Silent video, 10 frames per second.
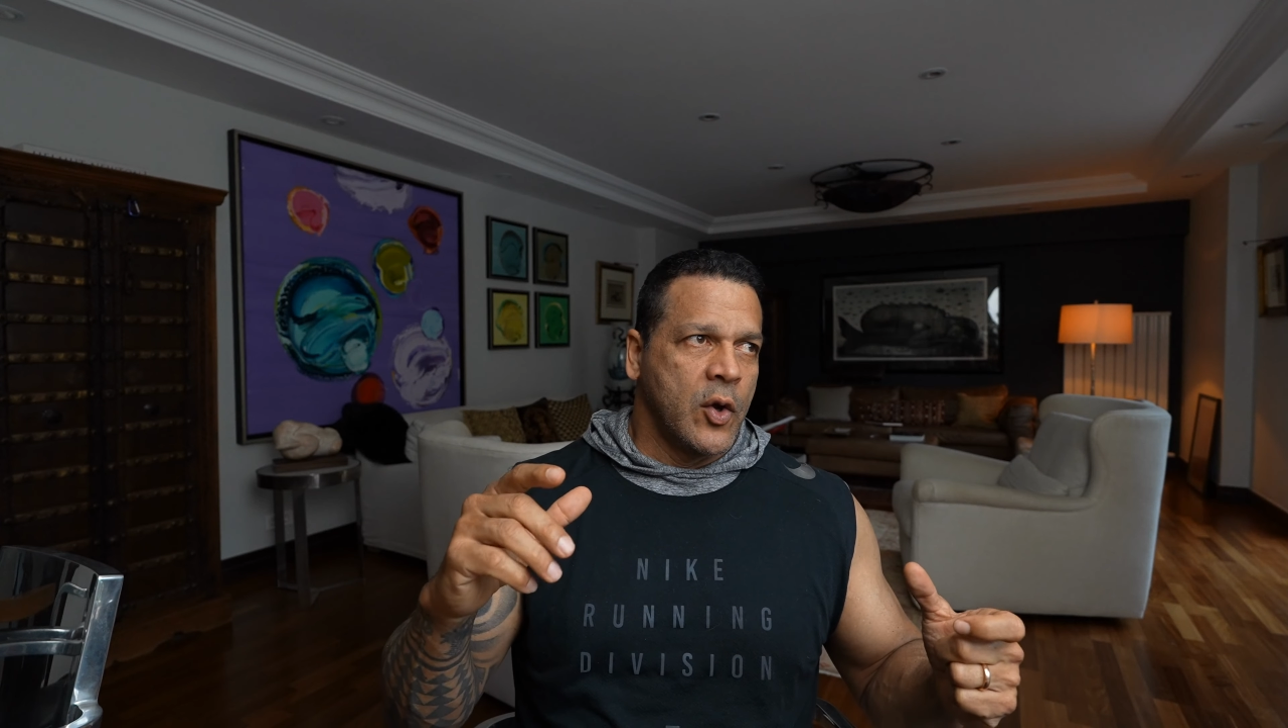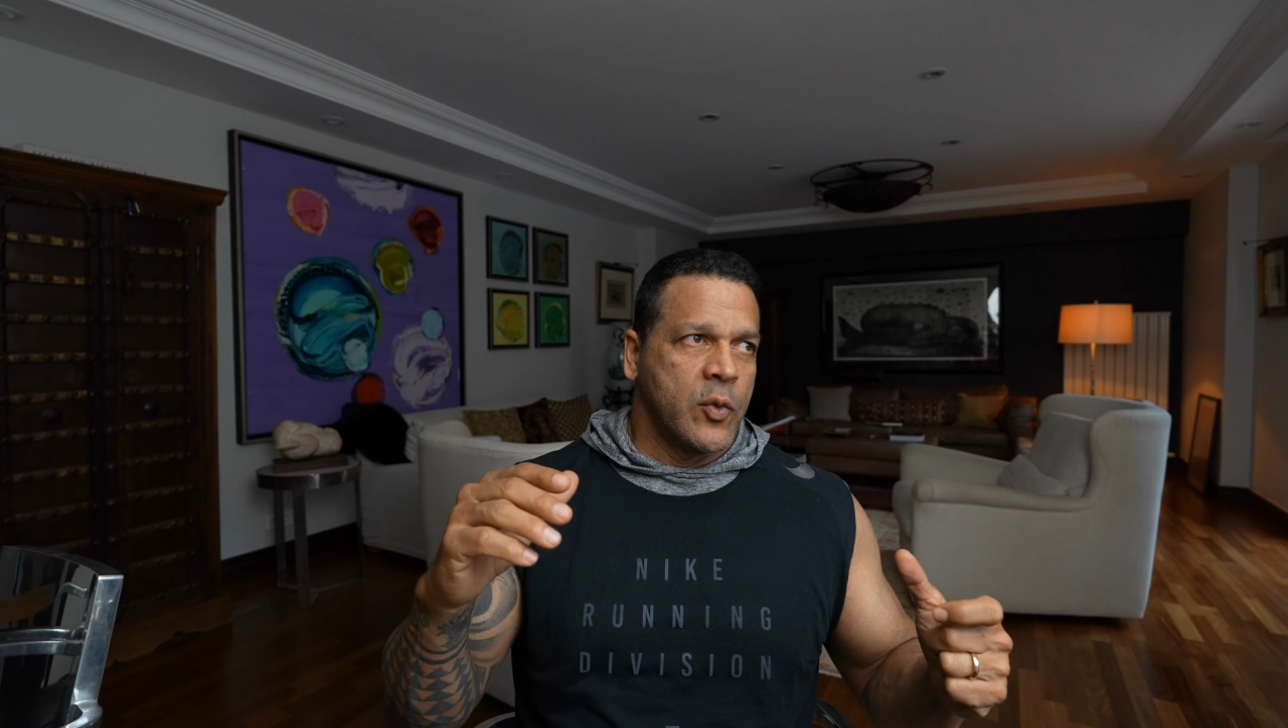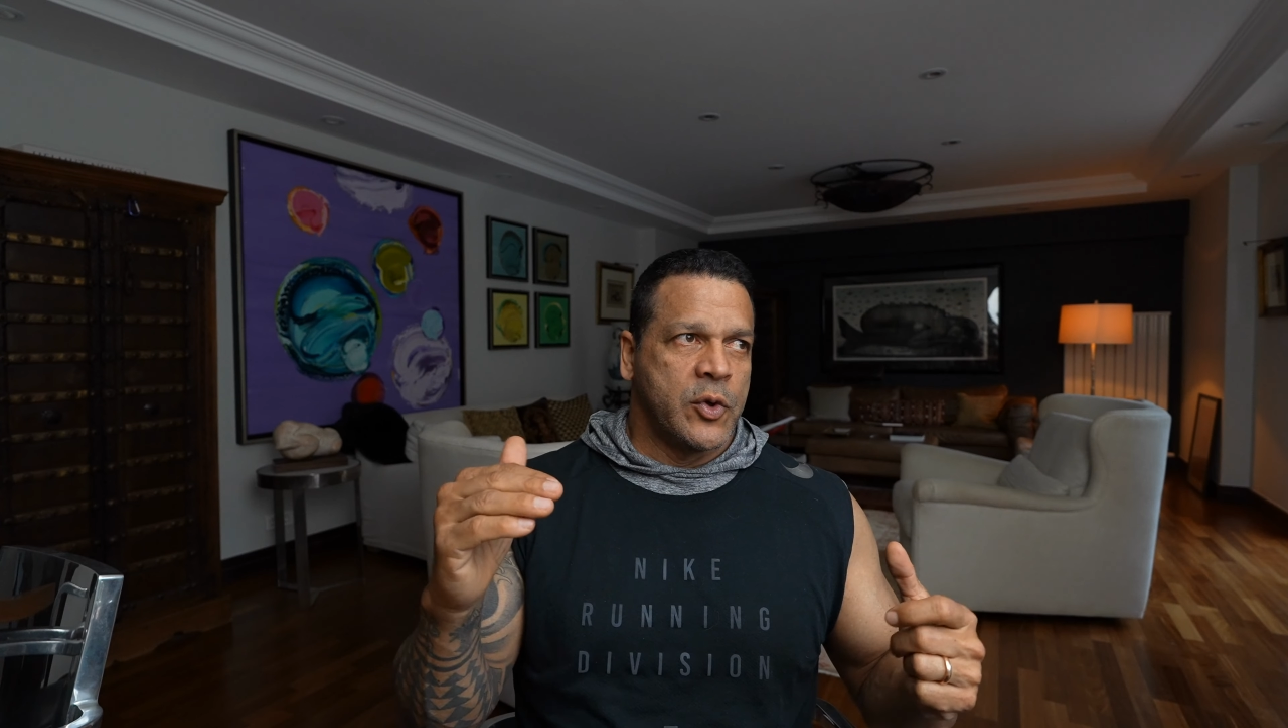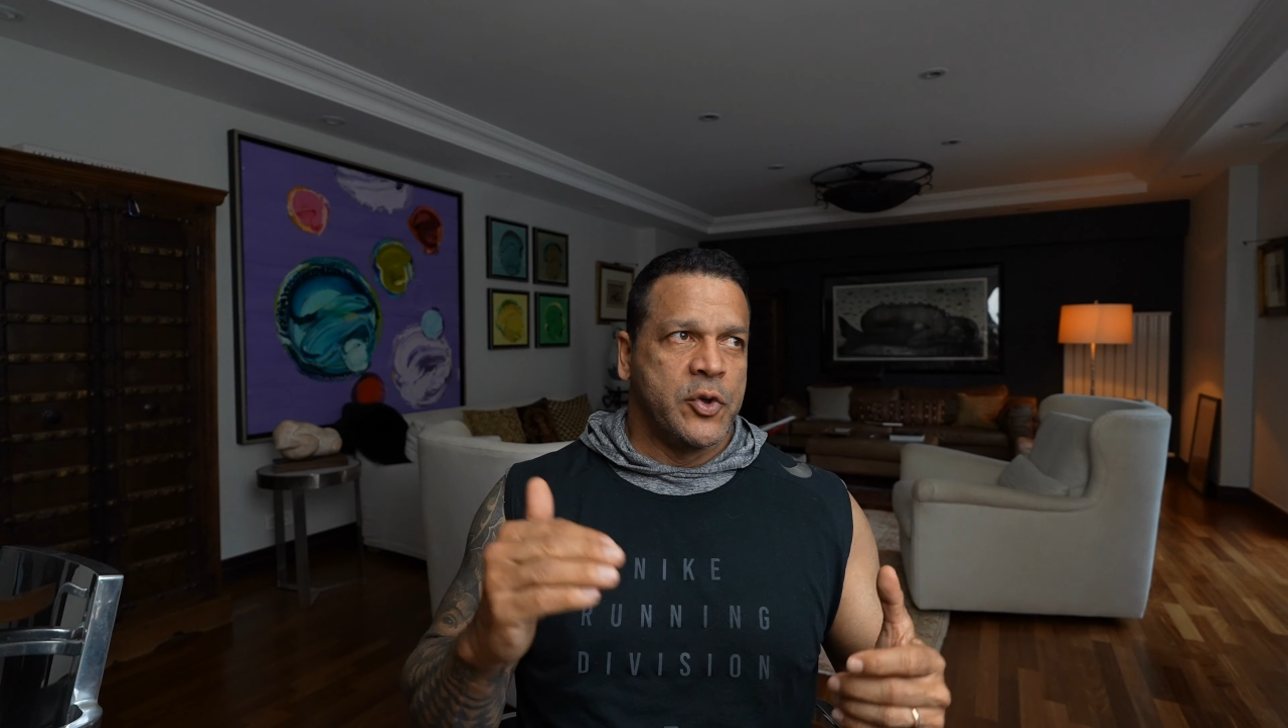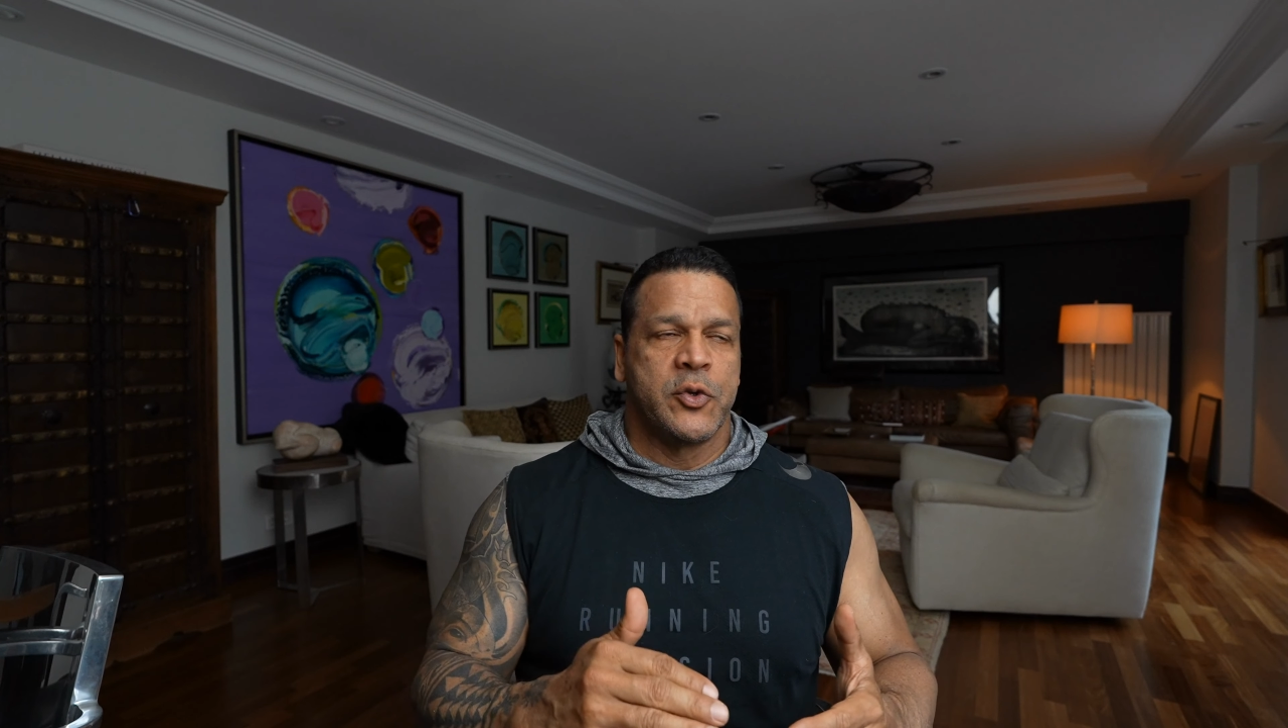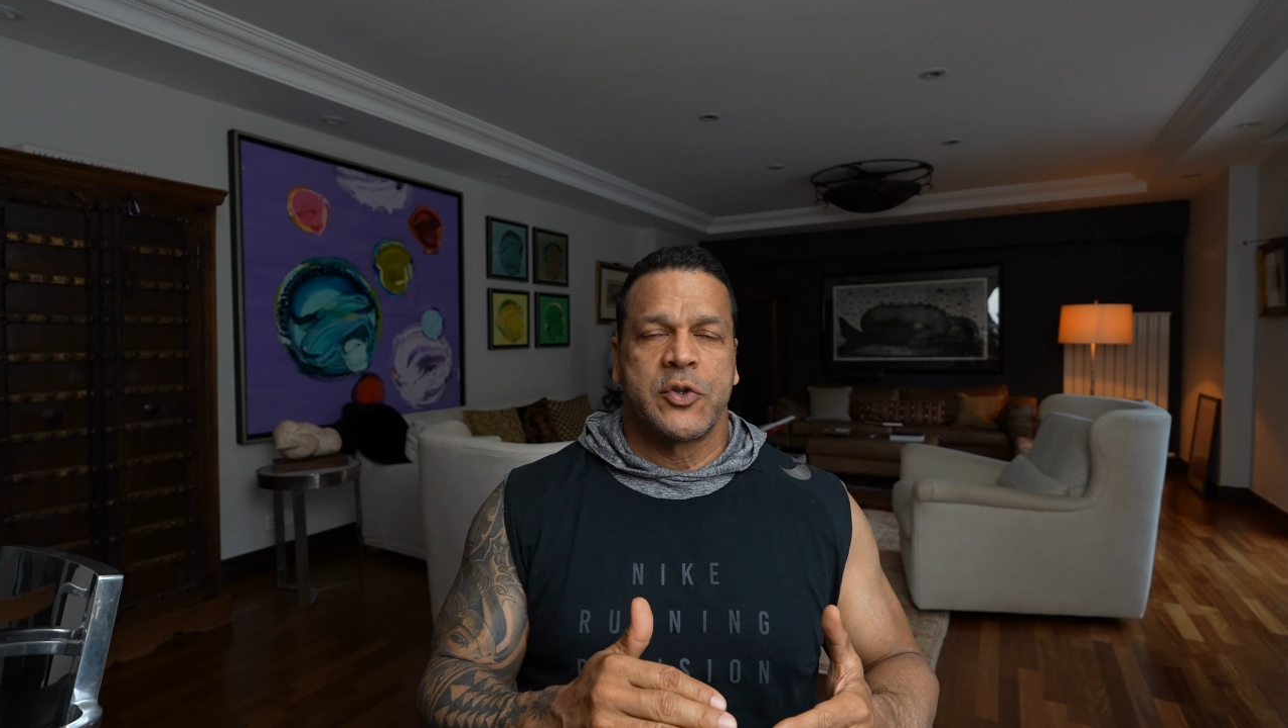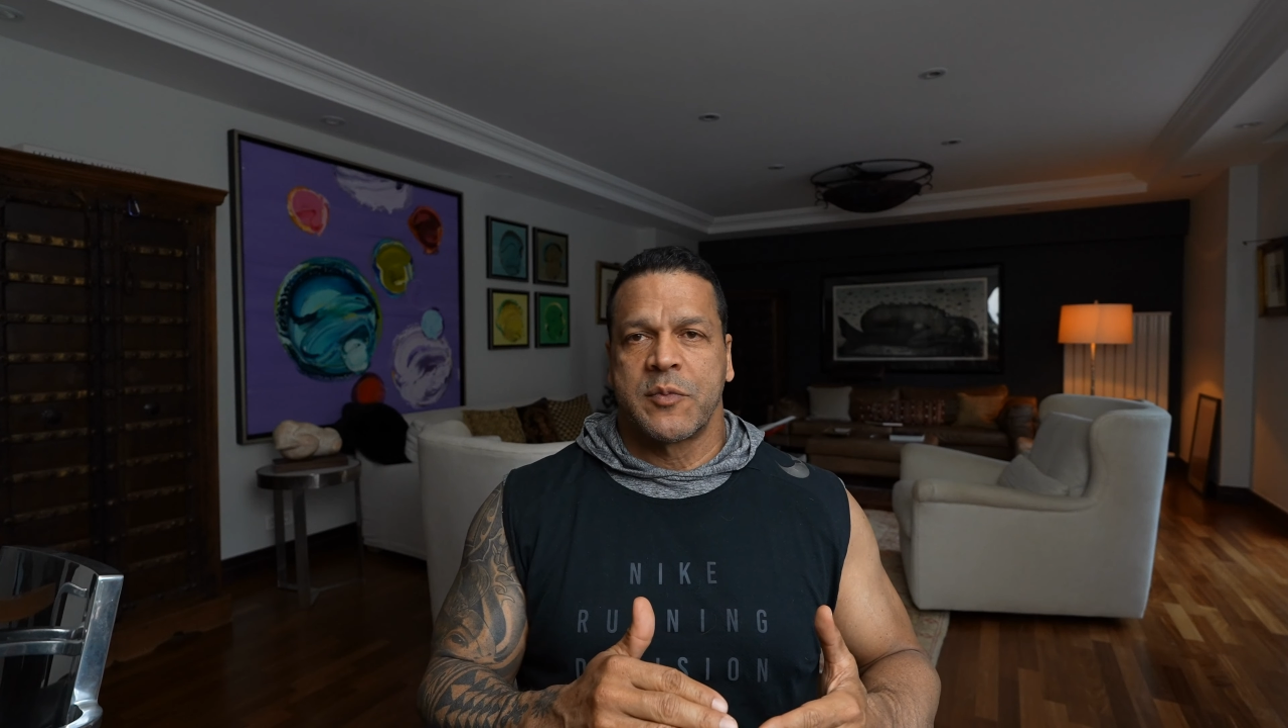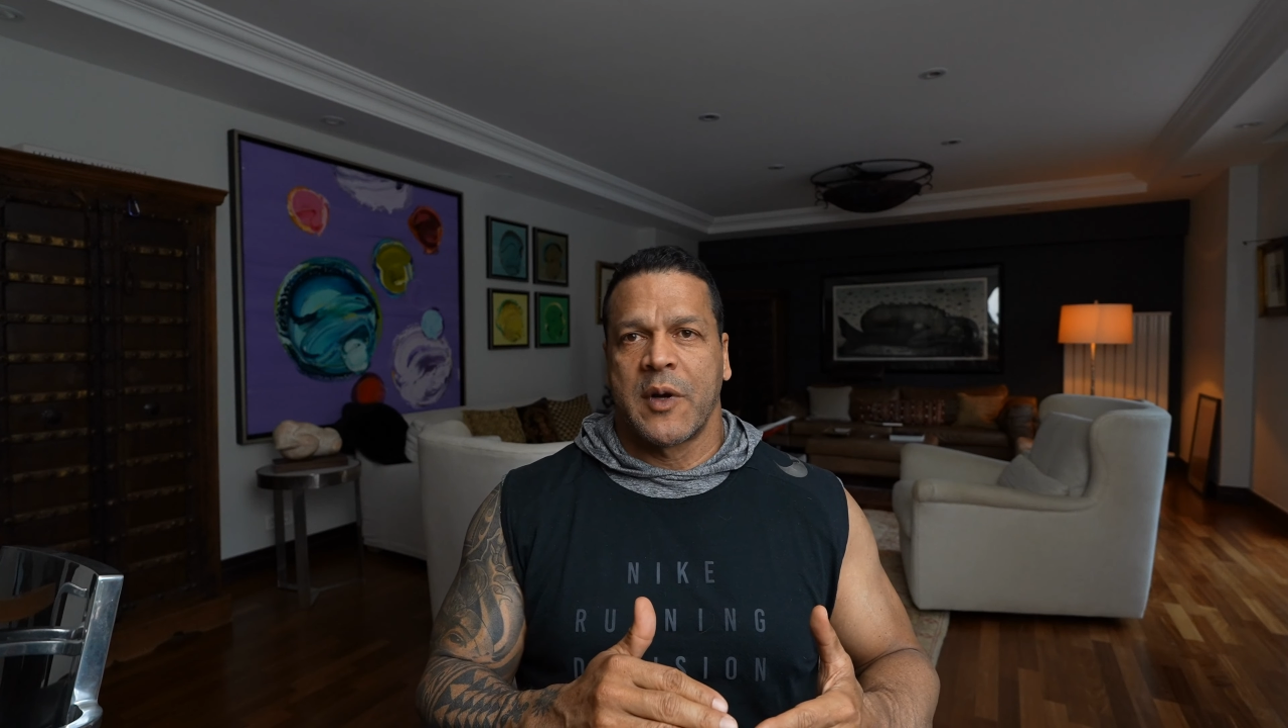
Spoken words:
reduce